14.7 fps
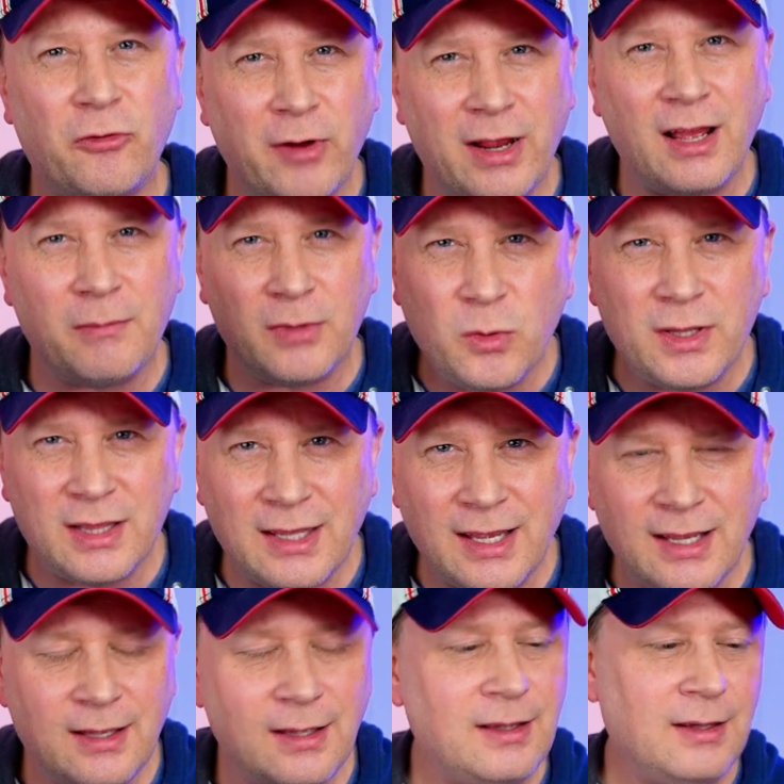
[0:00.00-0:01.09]
RAM. You would
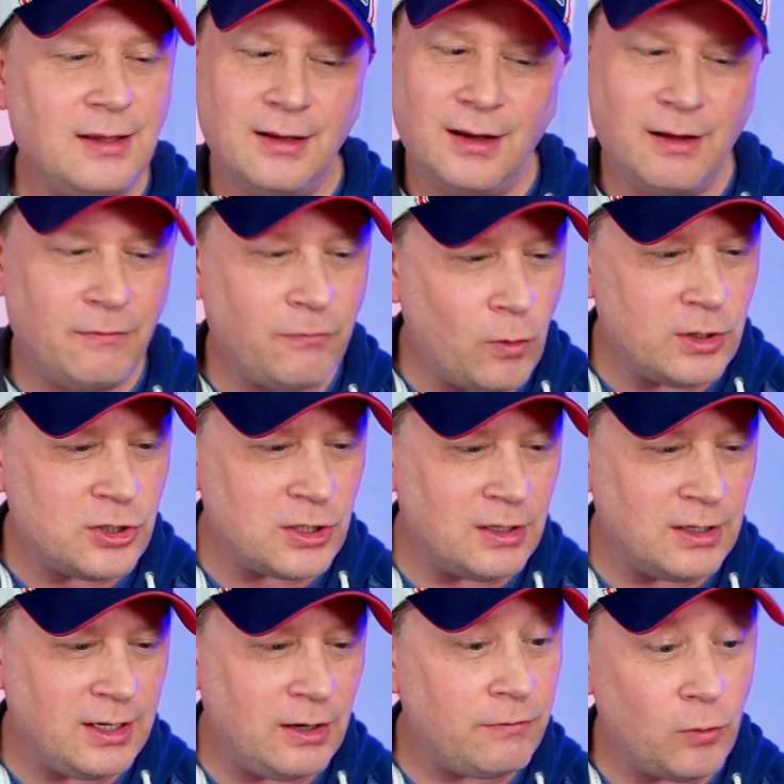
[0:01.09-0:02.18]
think,
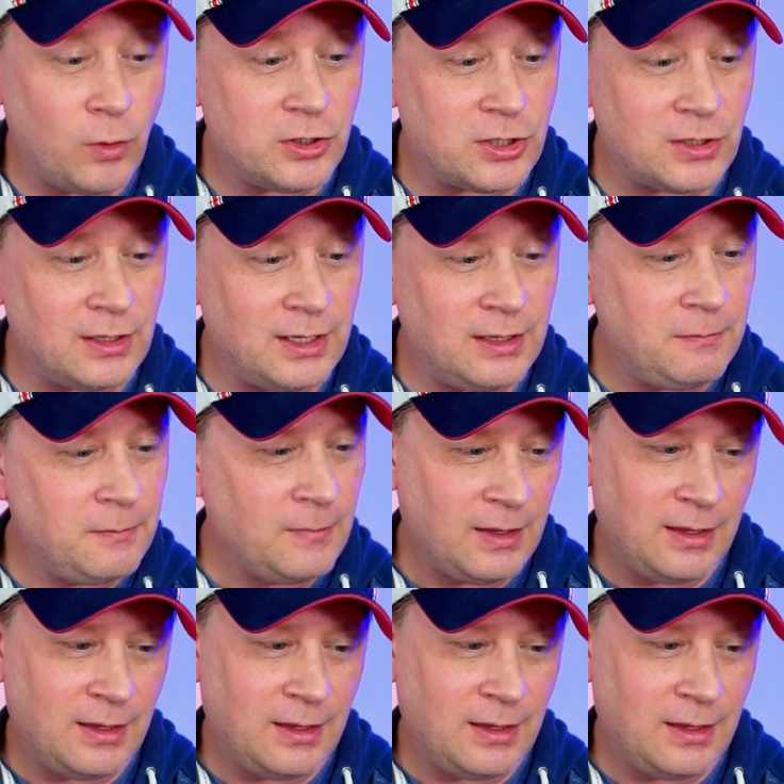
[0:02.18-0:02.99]
unfortunately or fortunately,